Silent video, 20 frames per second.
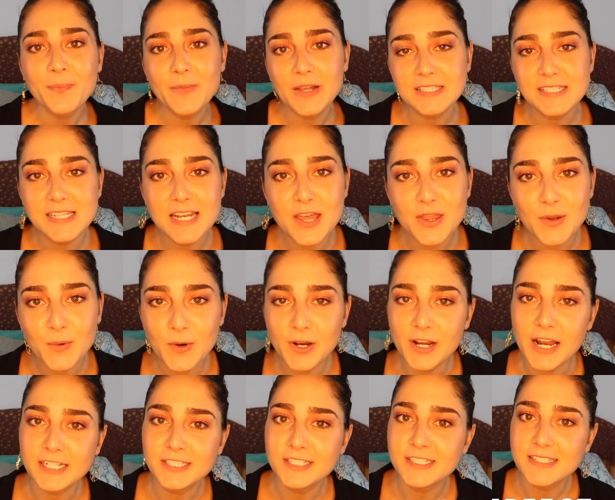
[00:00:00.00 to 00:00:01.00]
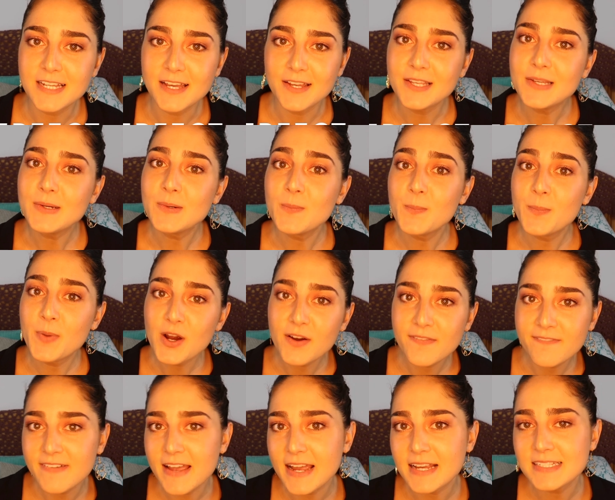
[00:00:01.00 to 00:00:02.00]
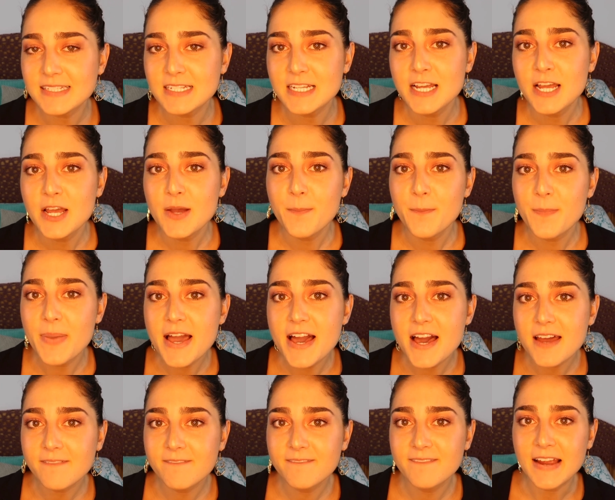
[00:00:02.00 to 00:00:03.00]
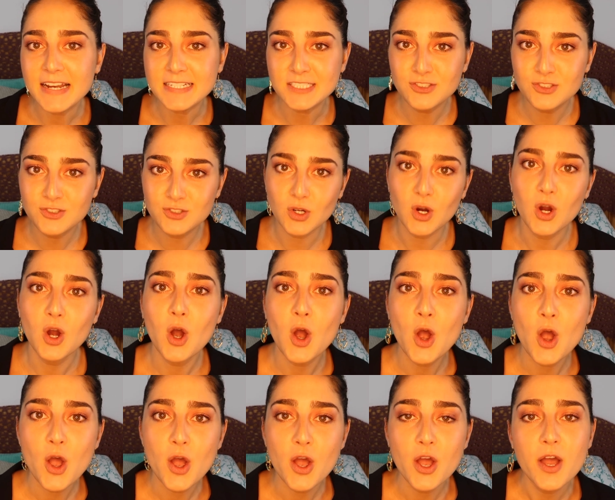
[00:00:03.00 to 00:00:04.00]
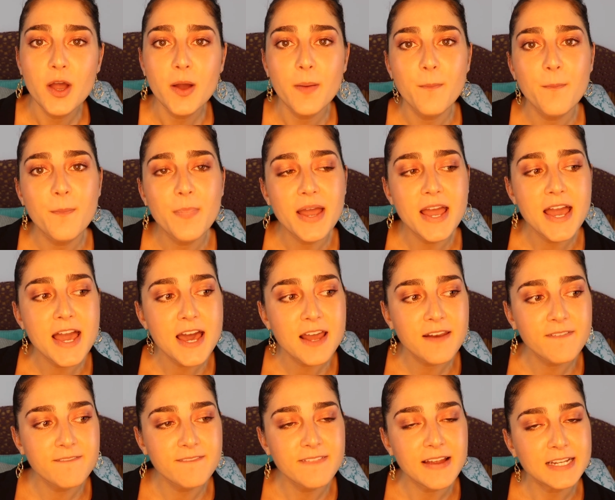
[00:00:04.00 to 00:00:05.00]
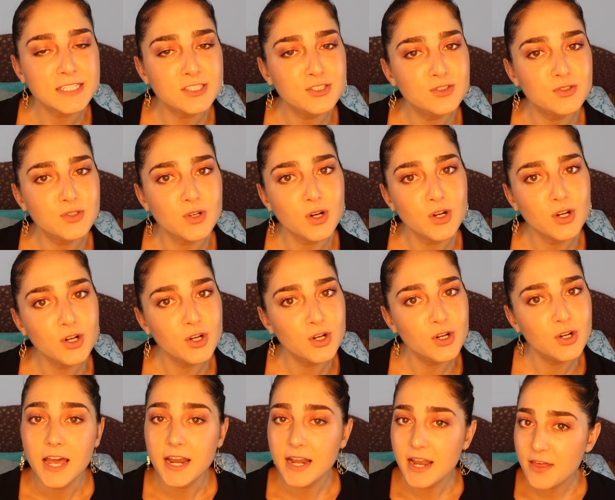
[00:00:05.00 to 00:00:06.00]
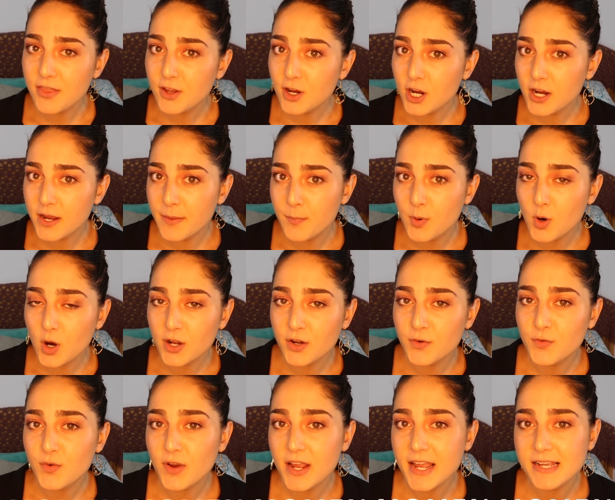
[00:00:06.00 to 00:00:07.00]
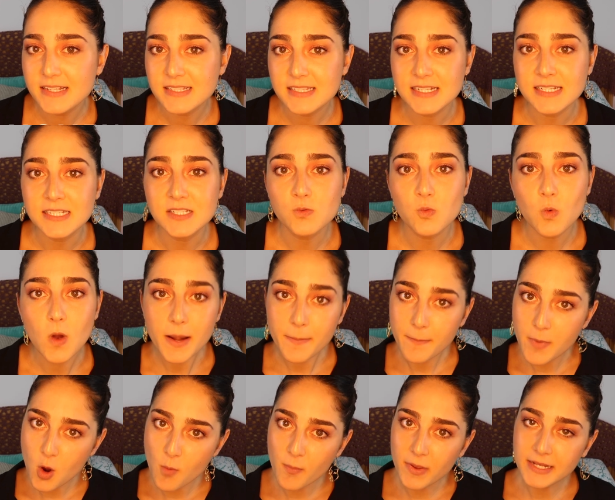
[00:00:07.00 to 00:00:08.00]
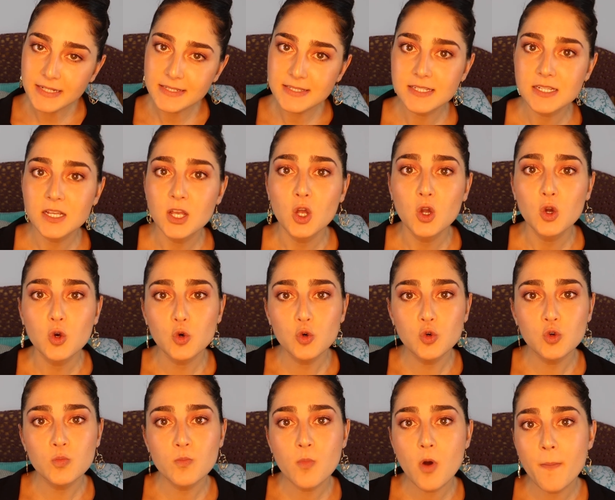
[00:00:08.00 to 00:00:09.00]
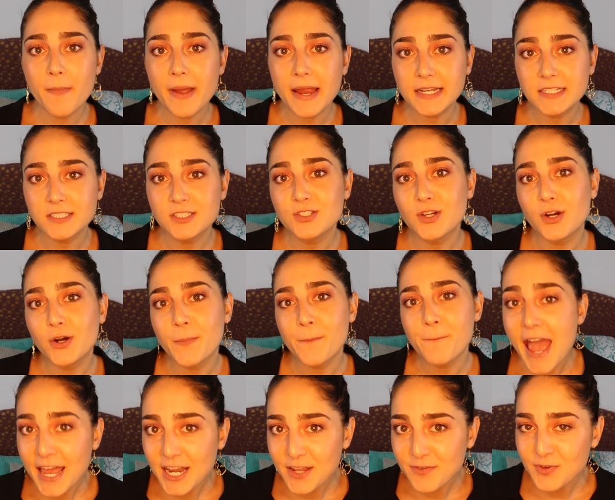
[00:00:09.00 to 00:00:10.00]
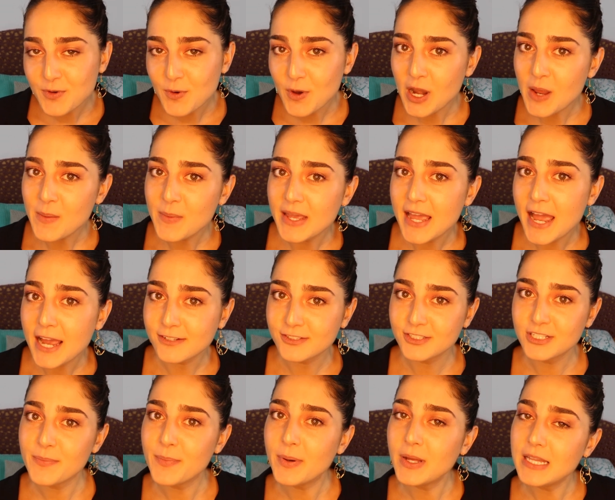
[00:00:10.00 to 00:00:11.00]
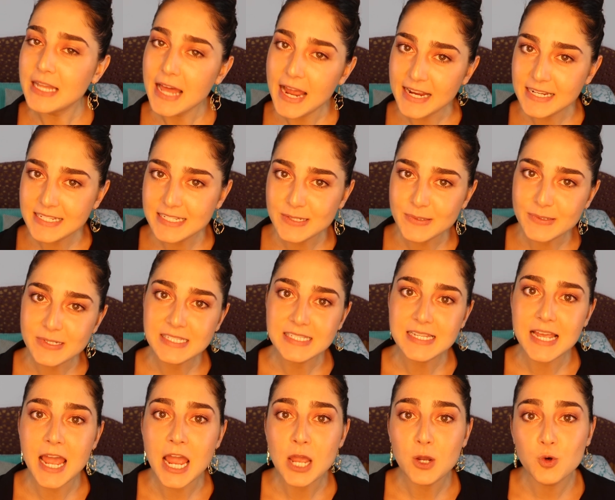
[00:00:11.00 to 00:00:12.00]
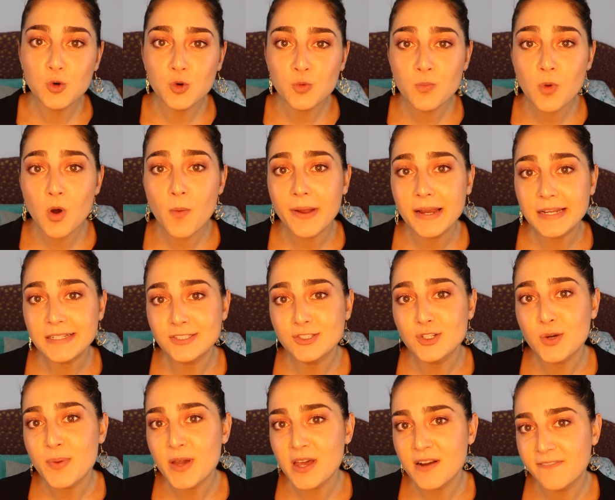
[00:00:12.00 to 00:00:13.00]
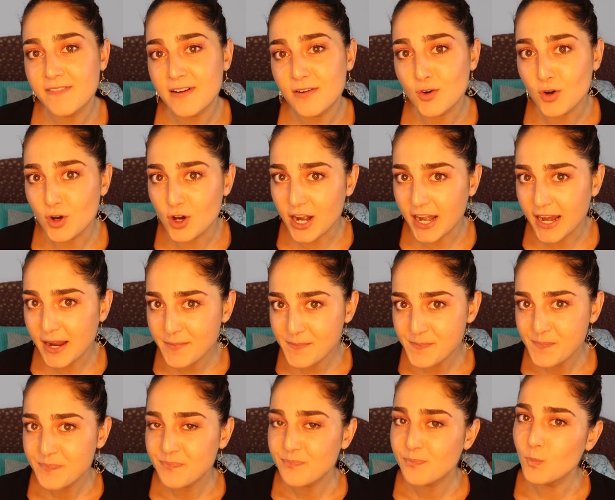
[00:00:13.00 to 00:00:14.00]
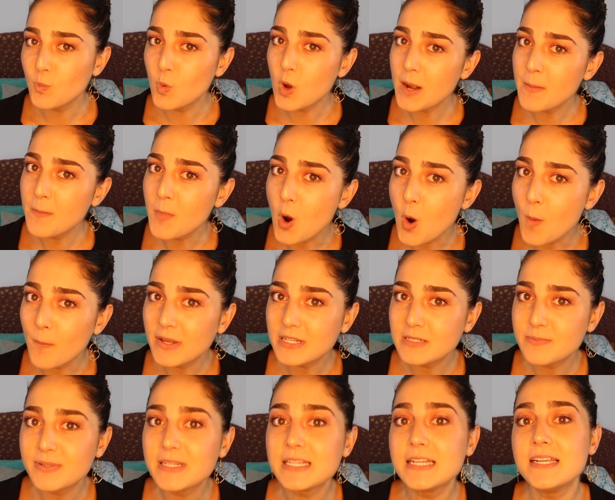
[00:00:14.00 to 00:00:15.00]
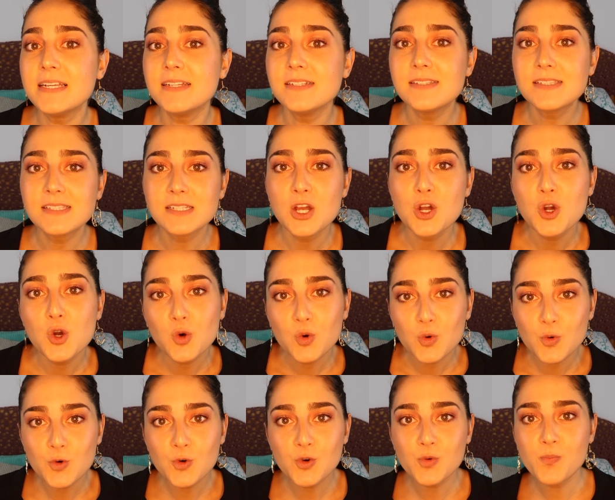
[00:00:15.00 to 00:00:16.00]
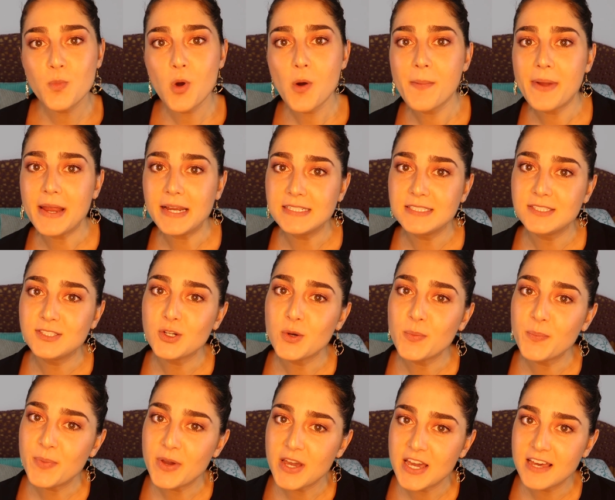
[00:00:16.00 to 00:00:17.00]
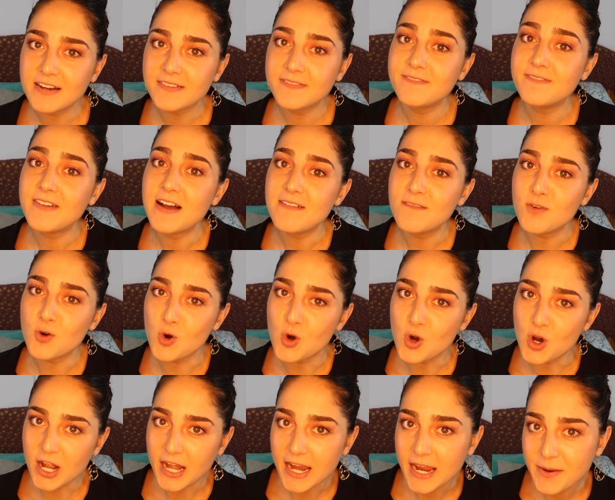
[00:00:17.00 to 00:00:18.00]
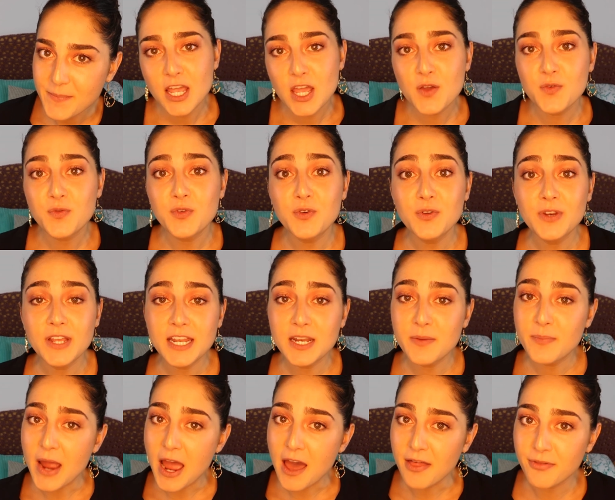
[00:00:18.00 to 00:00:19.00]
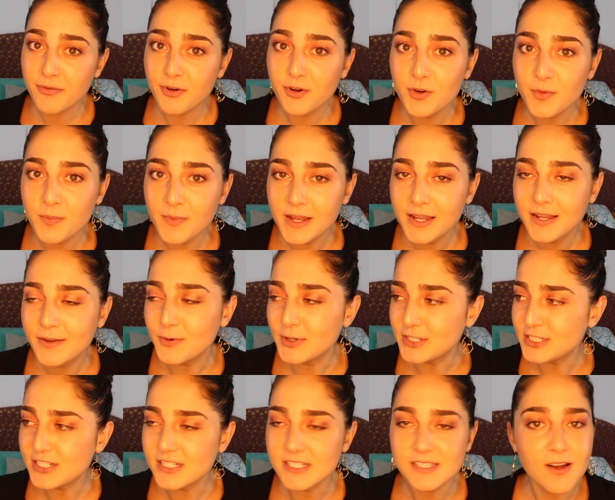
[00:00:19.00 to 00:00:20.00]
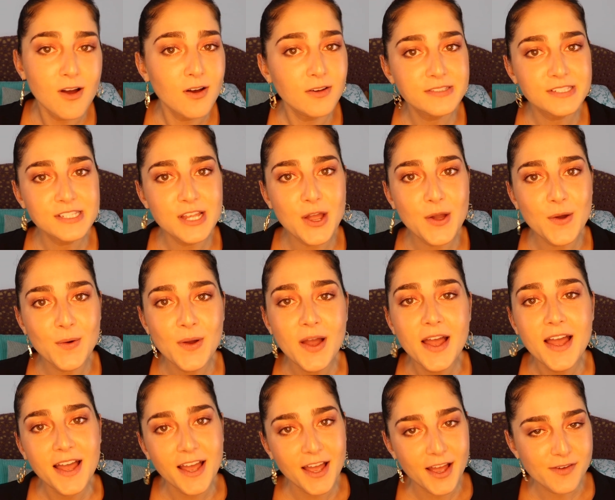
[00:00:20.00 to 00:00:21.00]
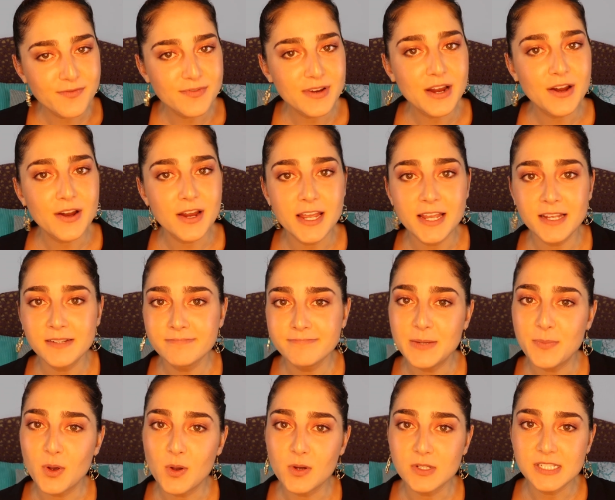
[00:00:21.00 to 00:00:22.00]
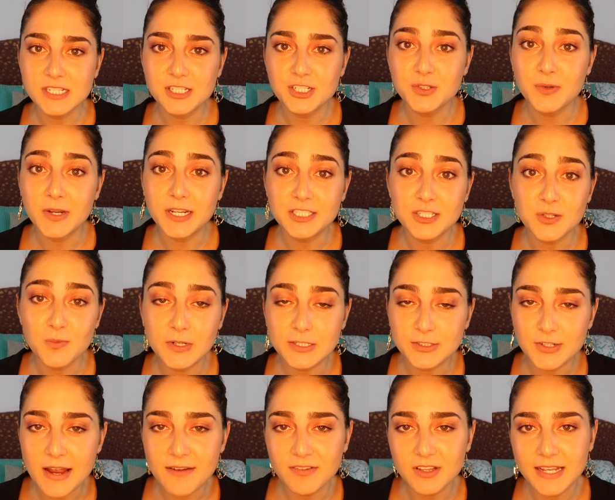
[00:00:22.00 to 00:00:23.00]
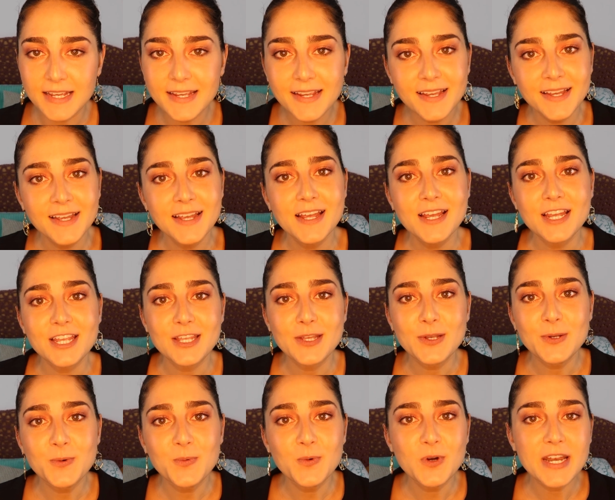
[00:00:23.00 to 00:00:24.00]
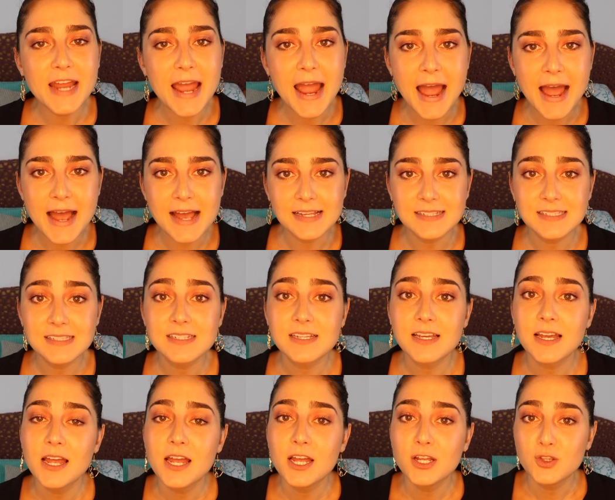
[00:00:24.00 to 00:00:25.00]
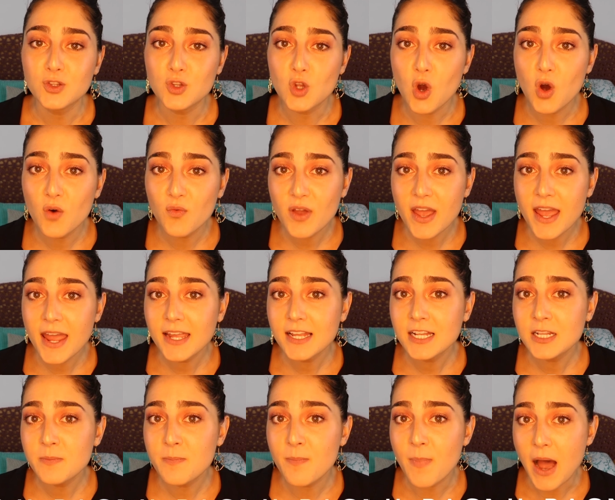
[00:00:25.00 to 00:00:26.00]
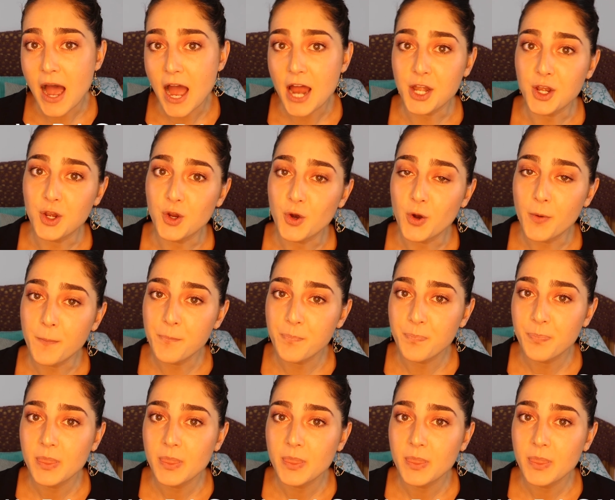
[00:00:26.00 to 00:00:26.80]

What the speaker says: That's another word I should tell you. Perfect. Perfetto. Perfetto. Another important phrase is one moment. Un momento. And if you want to be extra polite, you would say un momento per favore. One moment, please. Un momento per favore. If you need a bathroom, which is also a very typical situation when traveling, you would ask dove il bagno?